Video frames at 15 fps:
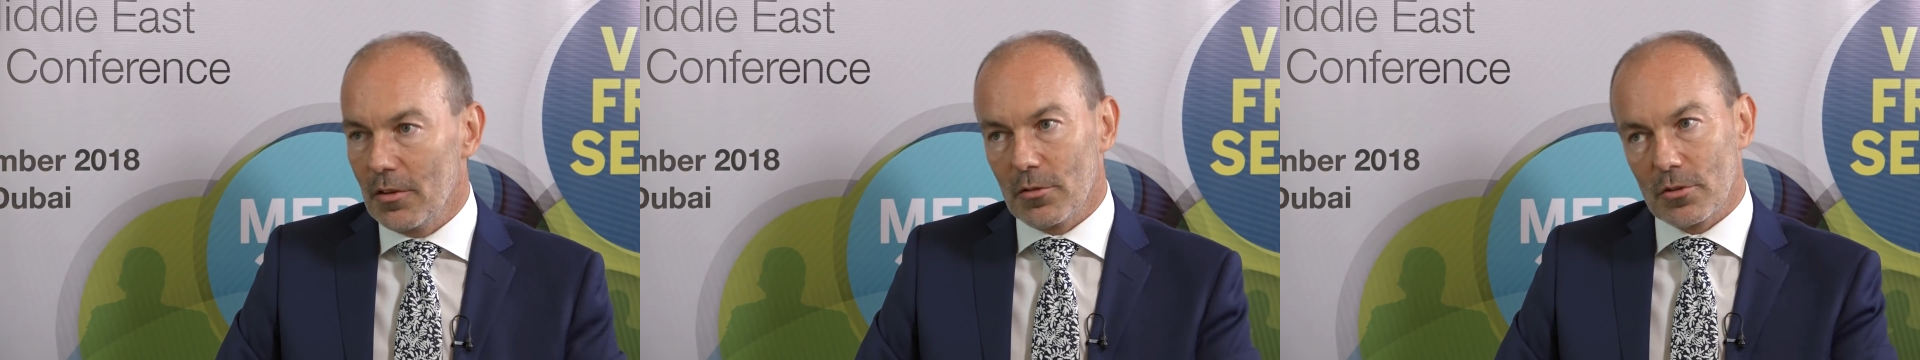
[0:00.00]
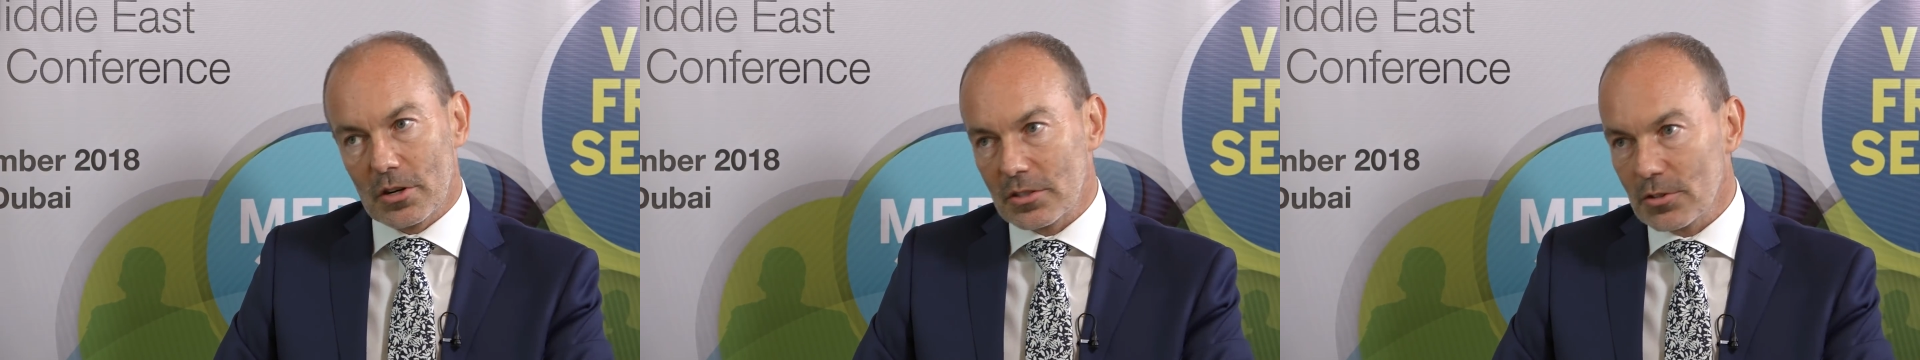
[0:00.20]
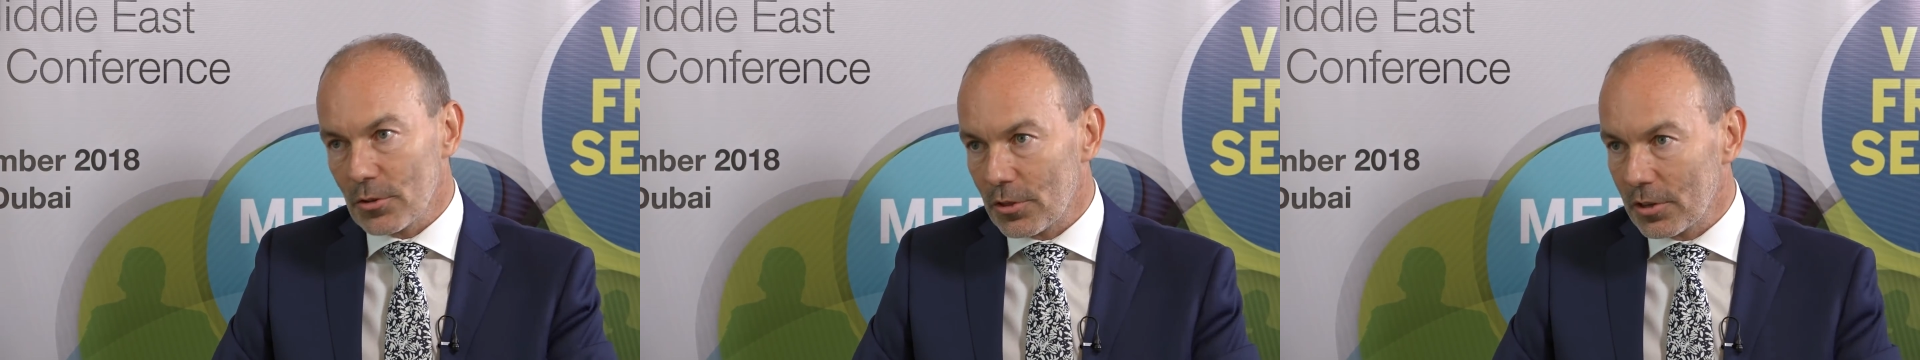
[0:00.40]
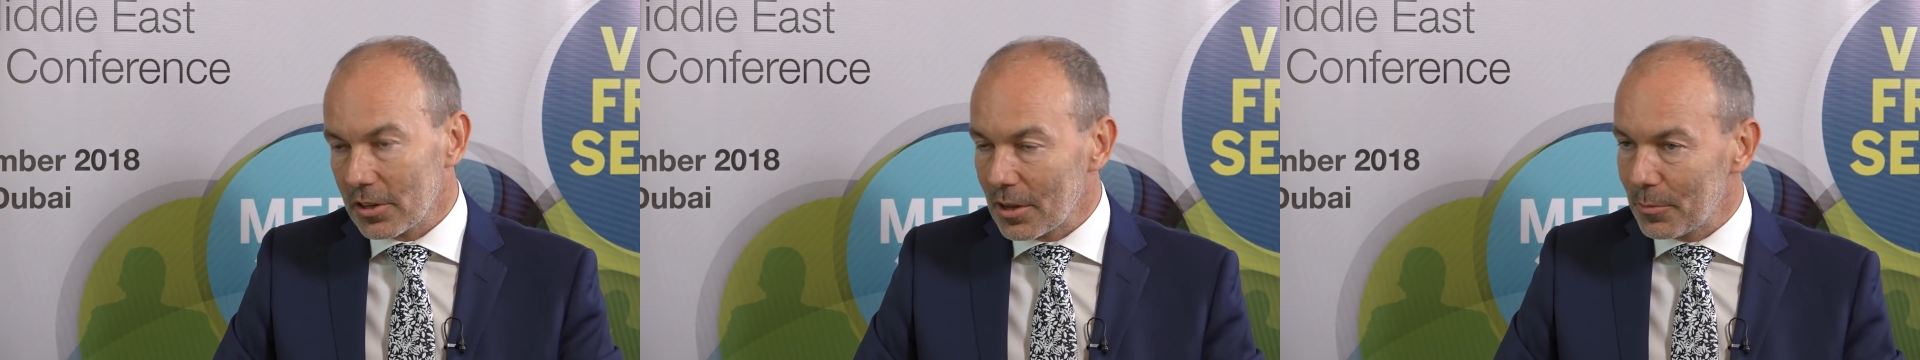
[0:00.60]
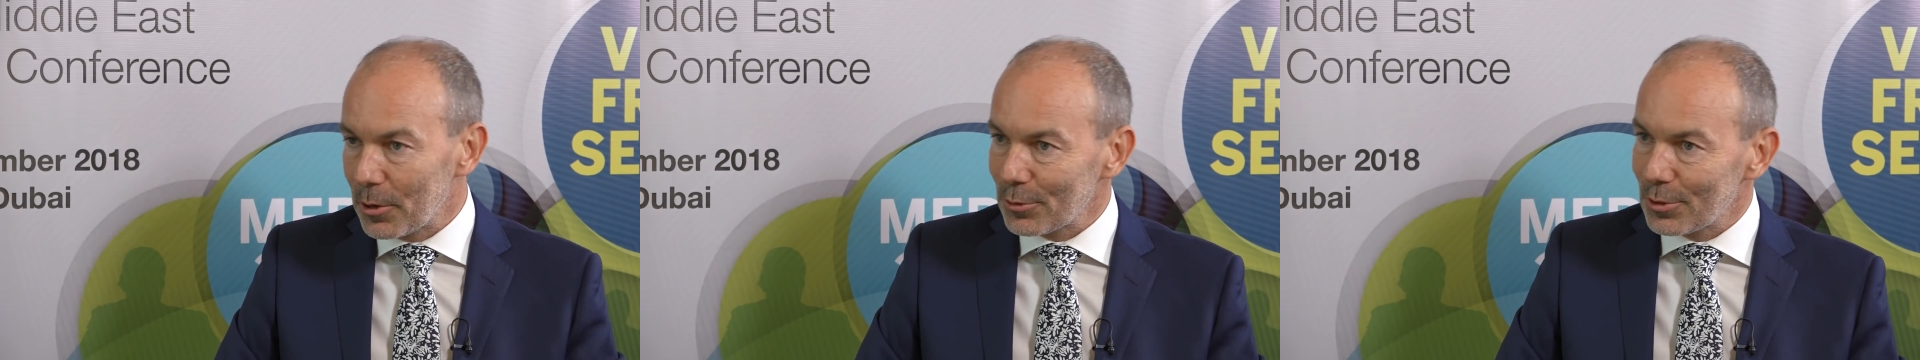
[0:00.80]
for us to think
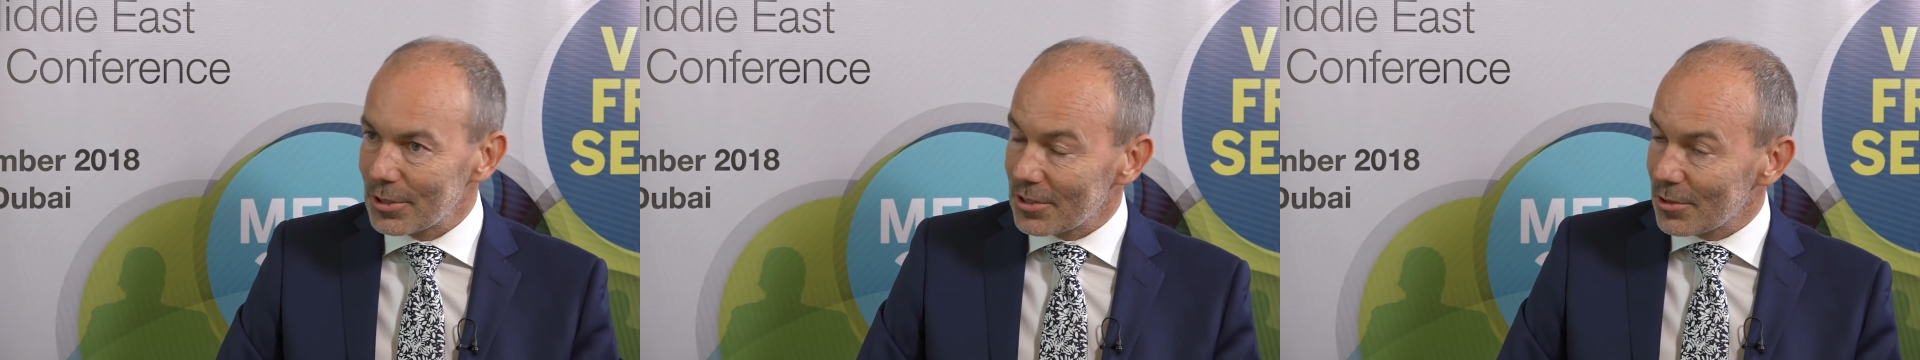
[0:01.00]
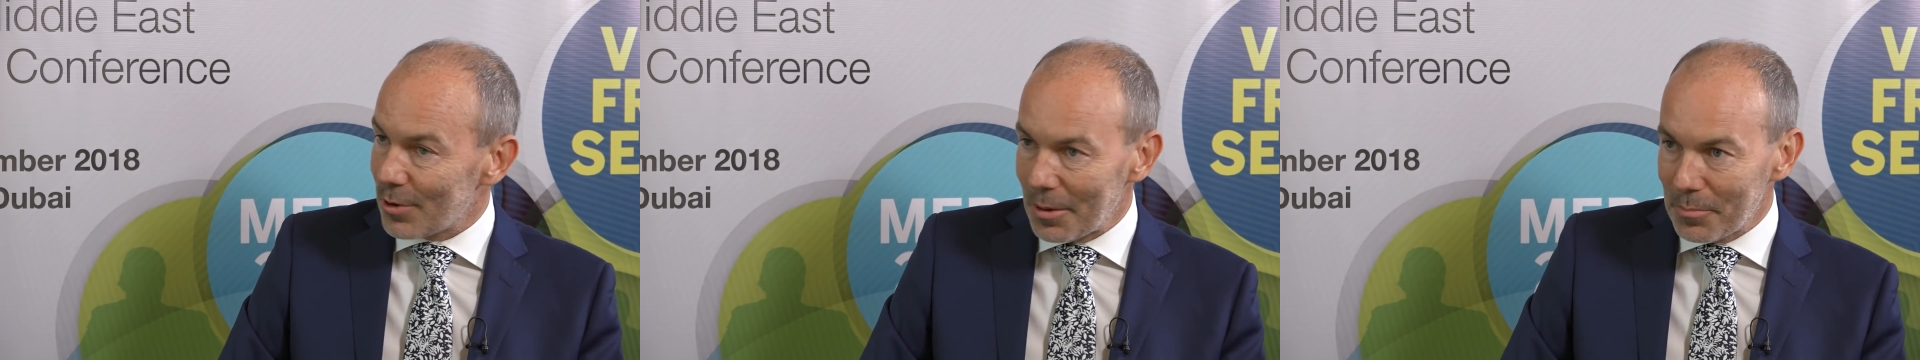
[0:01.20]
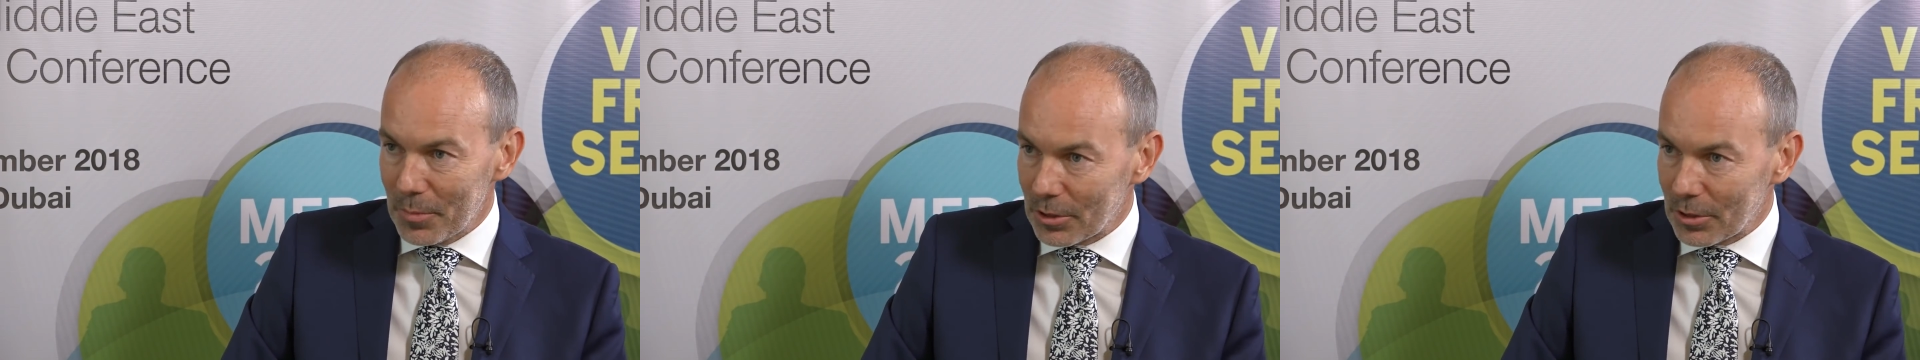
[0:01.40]
about the Scrum